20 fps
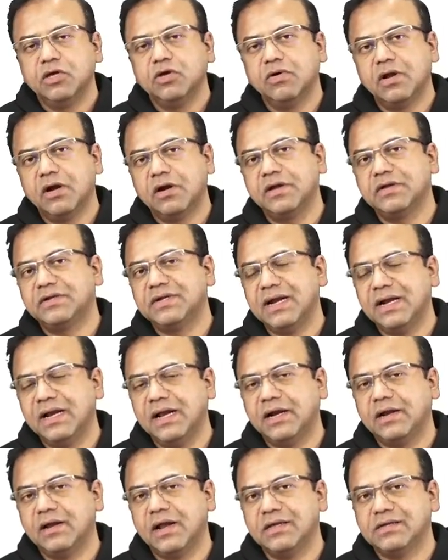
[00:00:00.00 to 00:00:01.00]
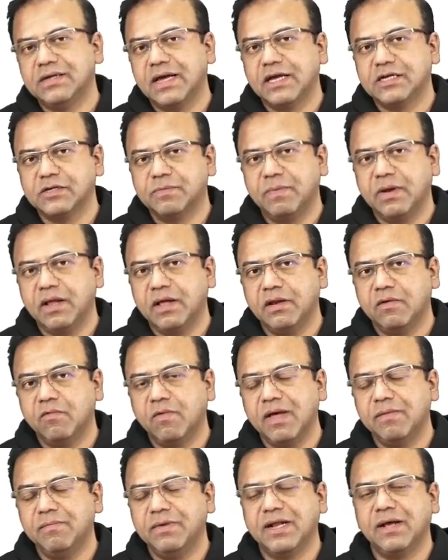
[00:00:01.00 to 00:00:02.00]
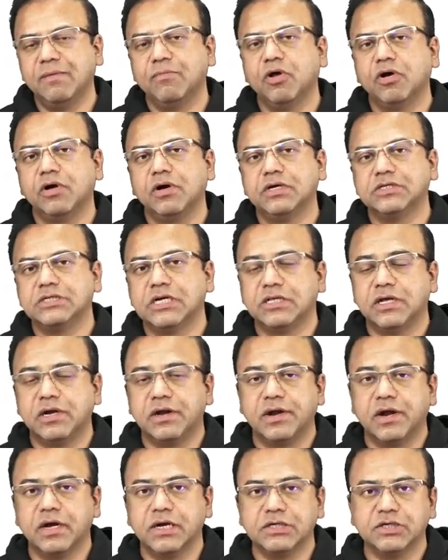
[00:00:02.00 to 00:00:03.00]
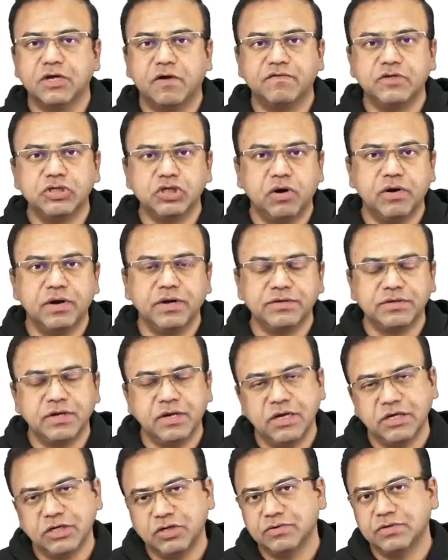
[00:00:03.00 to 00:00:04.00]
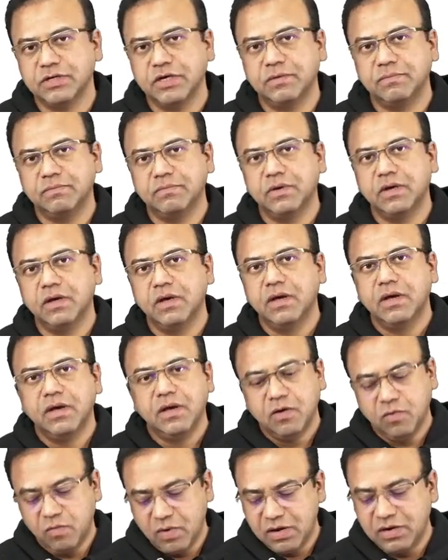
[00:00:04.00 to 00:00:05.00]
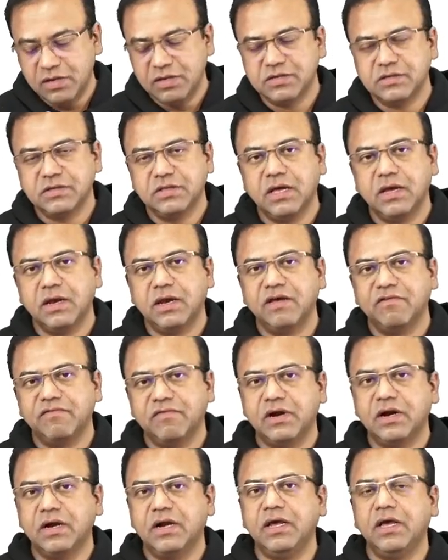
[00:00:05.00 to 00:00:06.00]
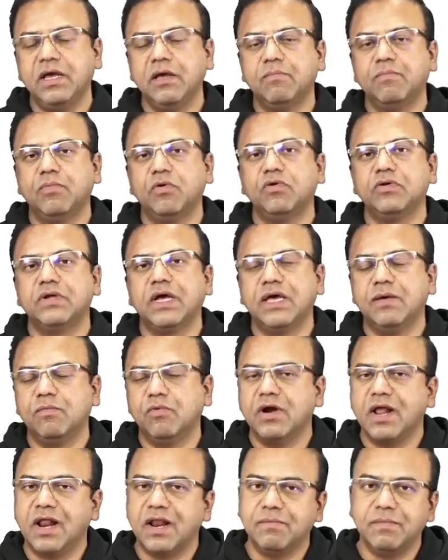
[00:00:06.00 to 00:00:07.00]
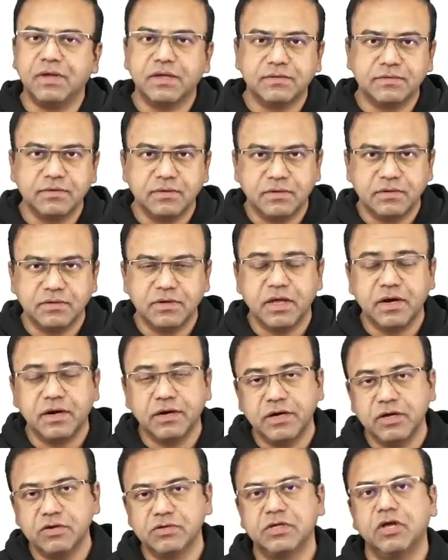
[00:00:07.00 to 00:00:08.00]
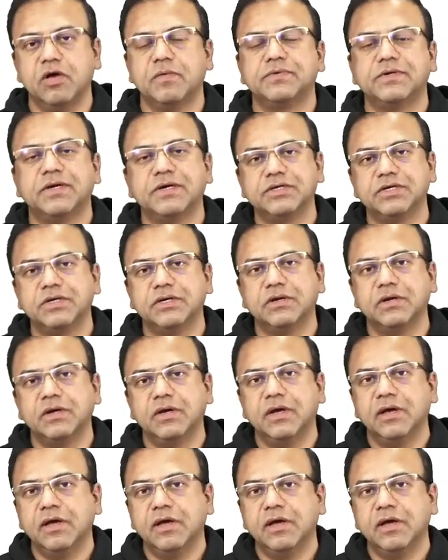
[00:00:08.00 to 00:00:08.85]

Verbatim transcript: You will understand later as I explain why beta blockers are the drugs of choice in HOCM. One is they definitely improve the hemodynamics, they reduce the obstruction.